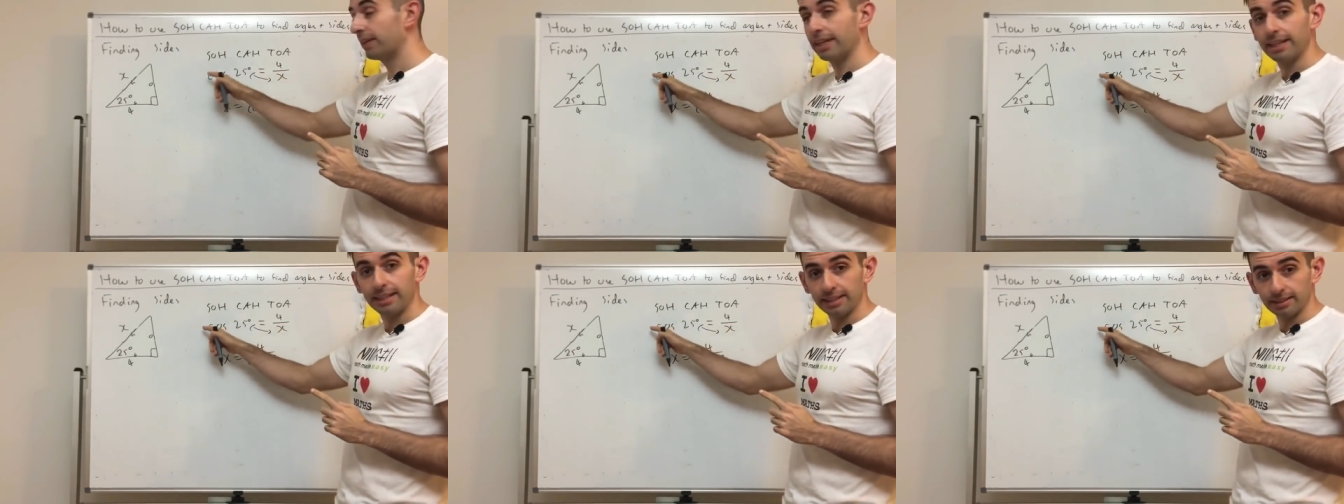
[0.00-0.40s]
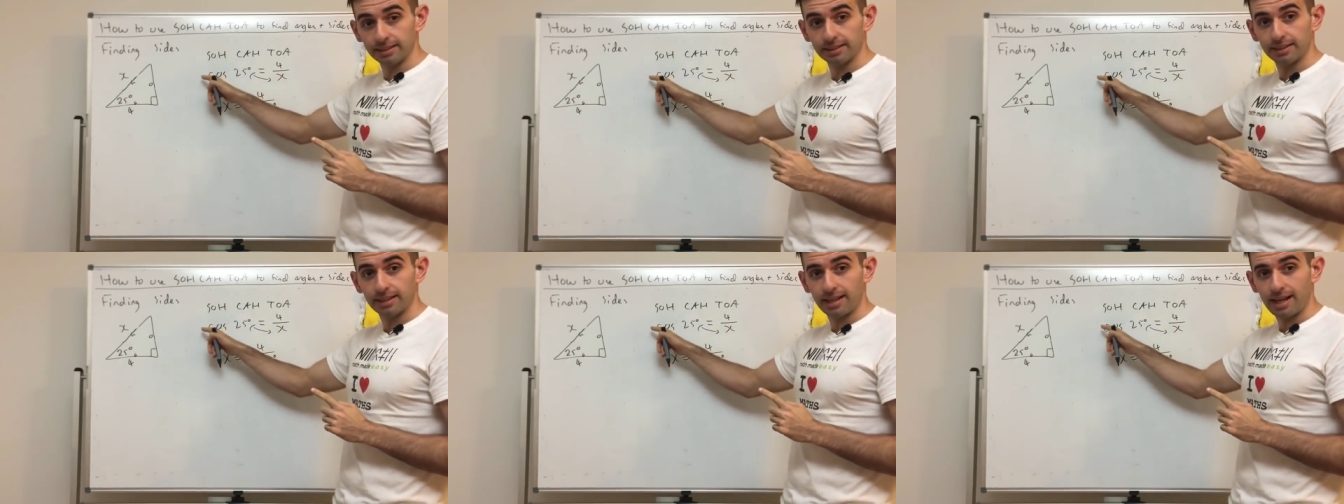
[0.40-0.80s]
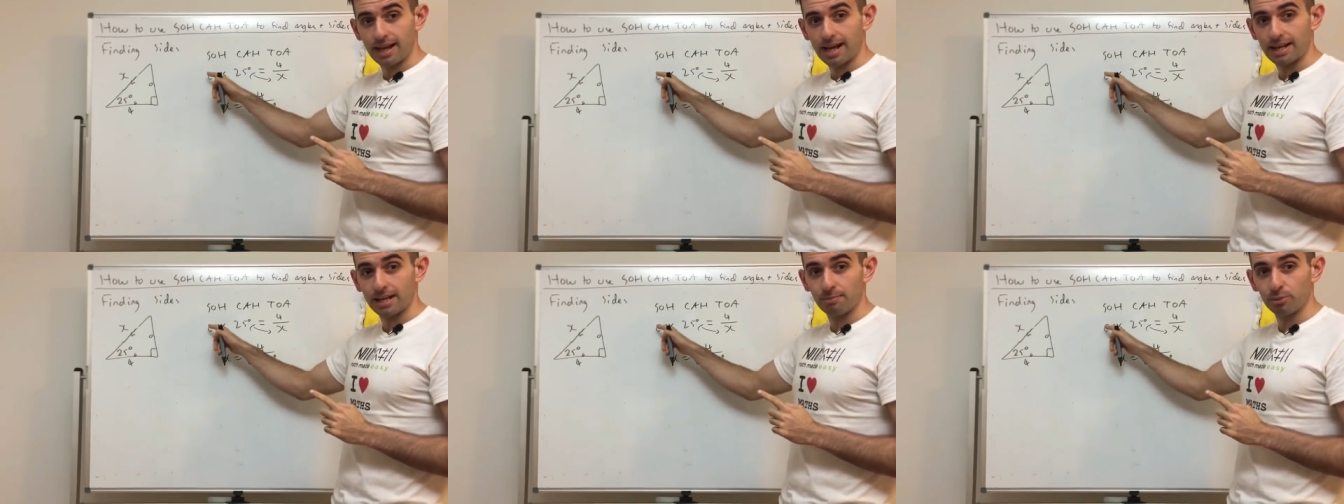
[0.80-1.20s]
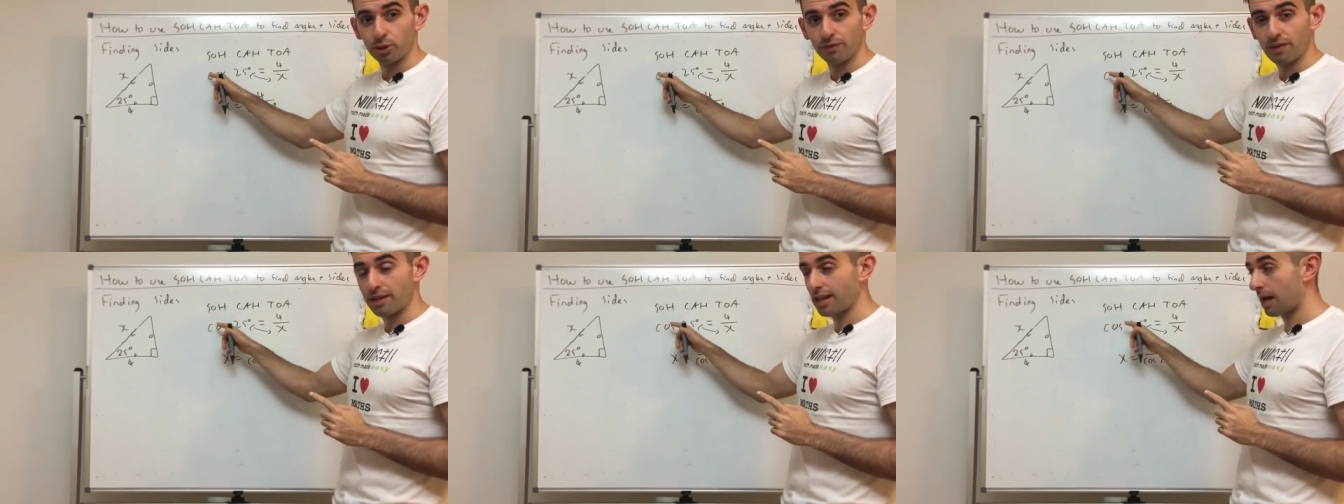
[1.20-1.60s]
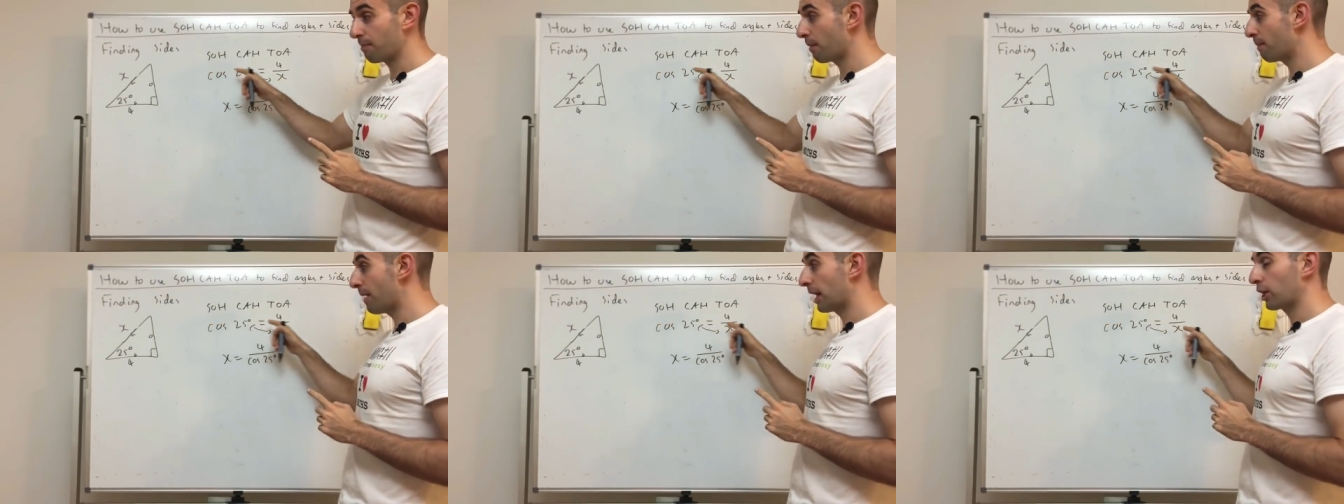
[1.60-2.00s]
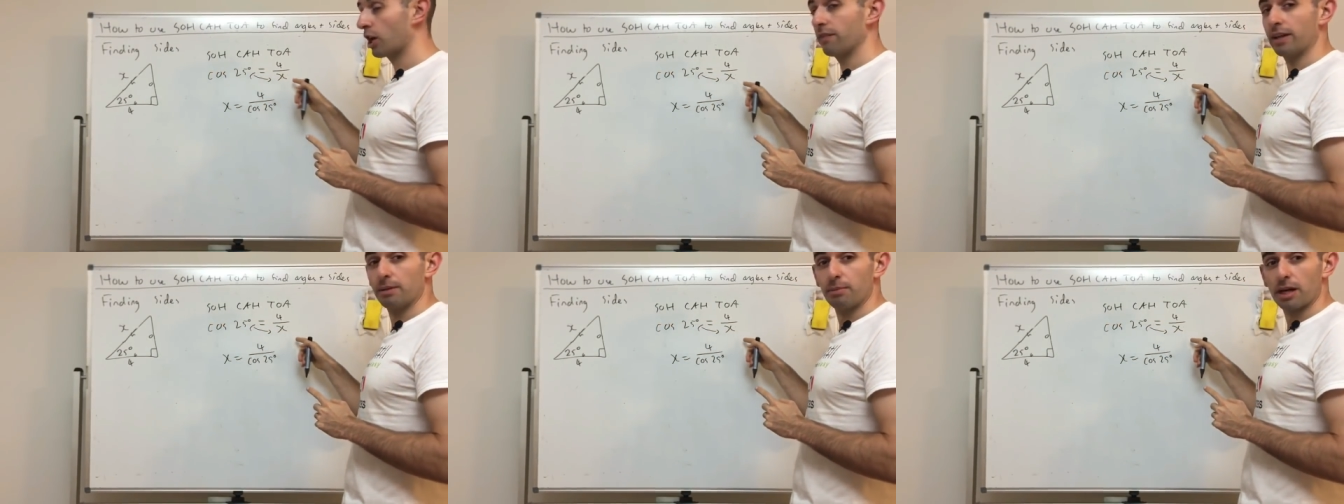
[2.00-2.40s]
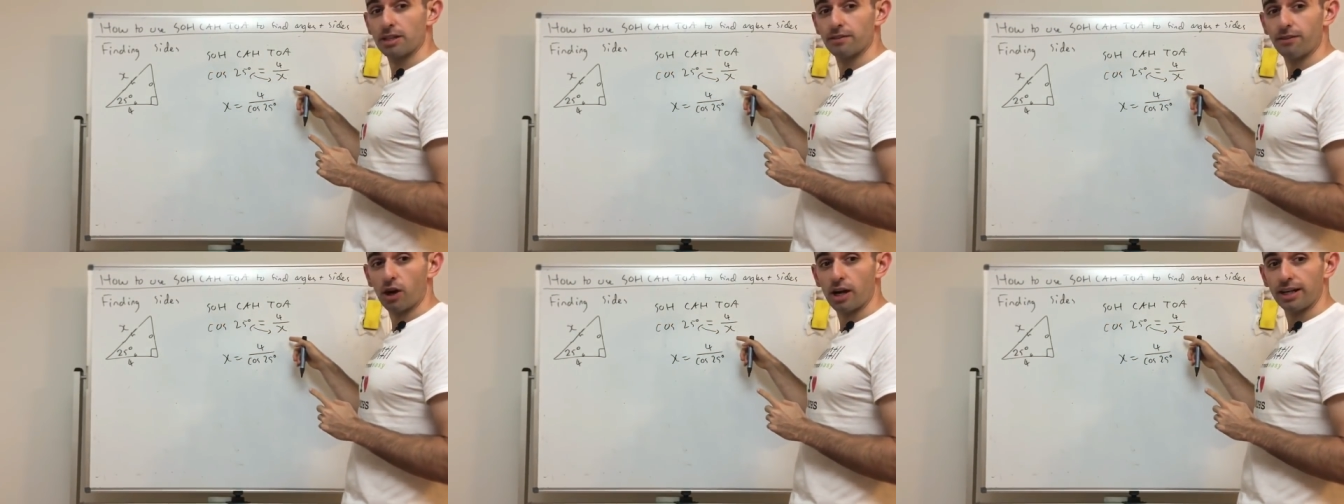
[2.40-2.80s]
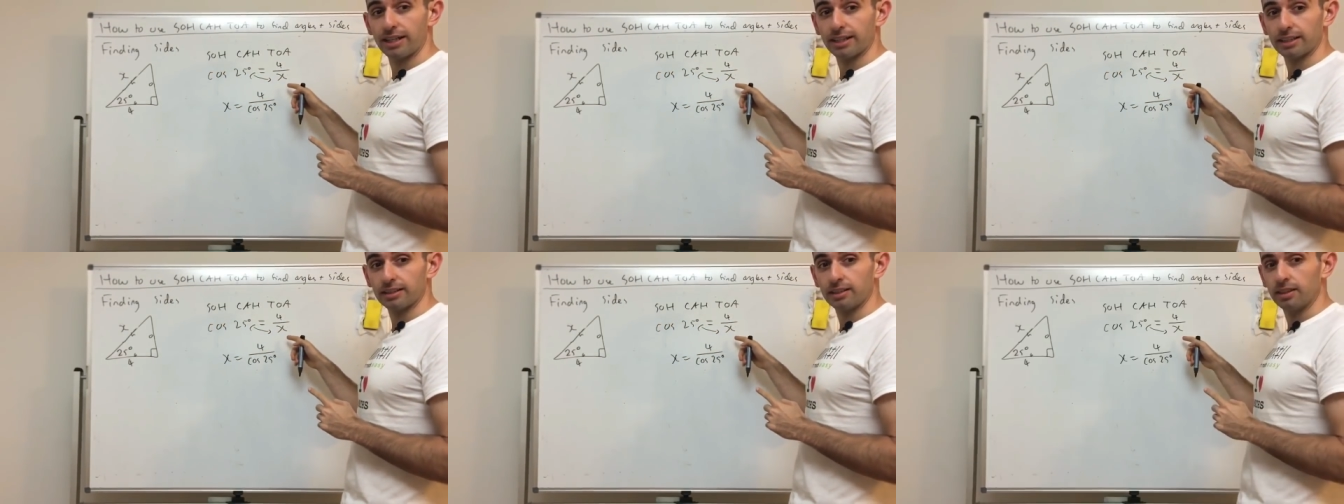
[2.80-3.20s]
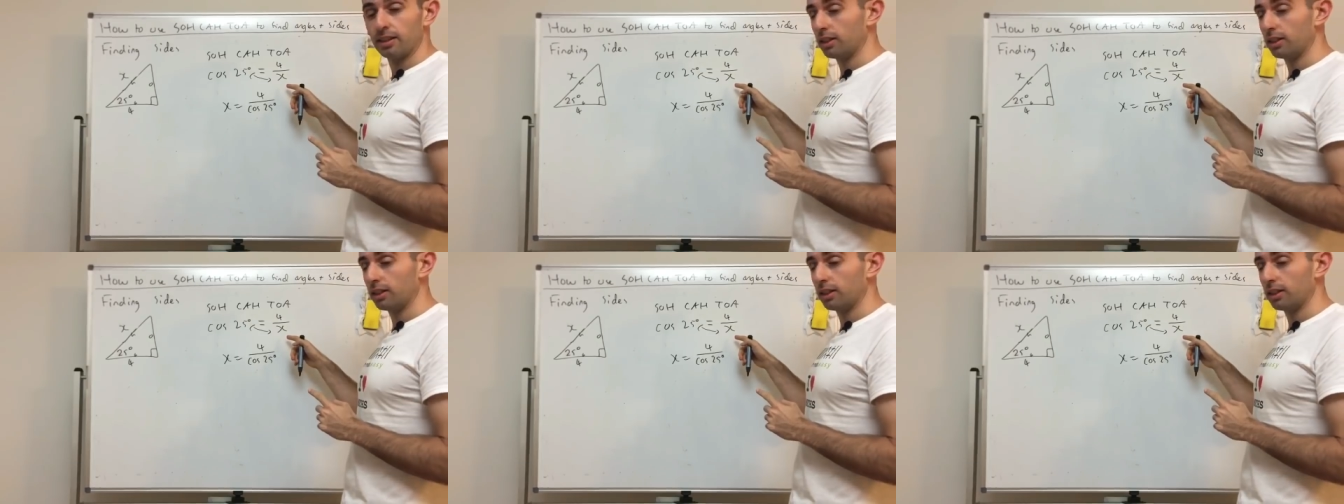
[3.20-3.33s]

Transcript: here and then move the number back over here by dividing.